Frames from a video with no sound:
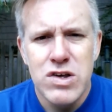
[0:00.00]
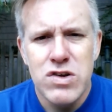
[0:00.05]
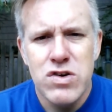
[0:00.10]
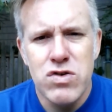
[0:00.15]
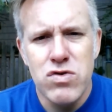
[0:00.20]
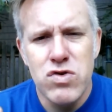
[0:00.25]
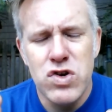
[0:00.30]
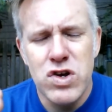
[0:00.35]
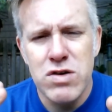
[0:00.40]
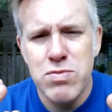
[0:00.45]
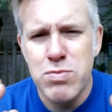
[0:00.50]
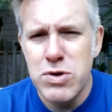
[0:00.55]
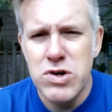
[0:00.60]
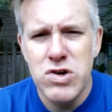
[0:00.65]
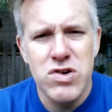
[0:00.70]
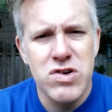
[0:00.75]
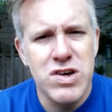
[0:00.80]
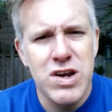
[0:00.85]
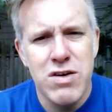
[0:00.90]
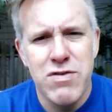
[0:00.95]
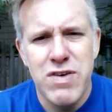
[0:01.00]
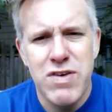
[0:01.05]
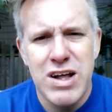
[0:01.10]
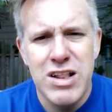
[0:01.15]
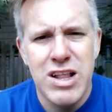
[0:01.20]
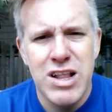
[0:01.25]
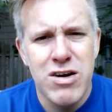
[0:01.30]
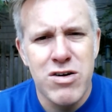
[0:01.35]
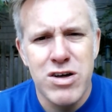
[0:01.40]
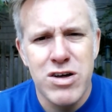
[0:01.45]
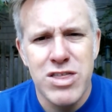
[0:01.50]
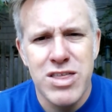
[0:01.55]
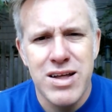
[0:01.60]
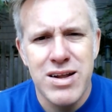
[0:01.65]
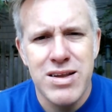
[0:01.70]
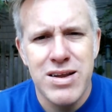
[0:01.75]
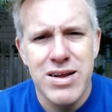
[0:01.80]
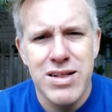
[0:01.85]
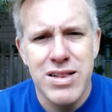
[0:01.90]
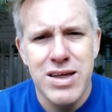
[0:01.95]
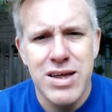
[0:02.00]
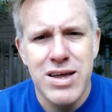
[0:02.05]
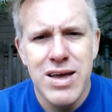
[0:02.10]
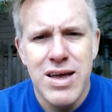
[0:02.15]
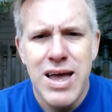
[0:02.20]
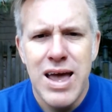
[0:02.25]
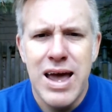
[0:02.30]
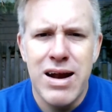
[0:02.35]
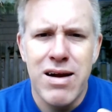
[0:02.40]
So just put yourself out there authentically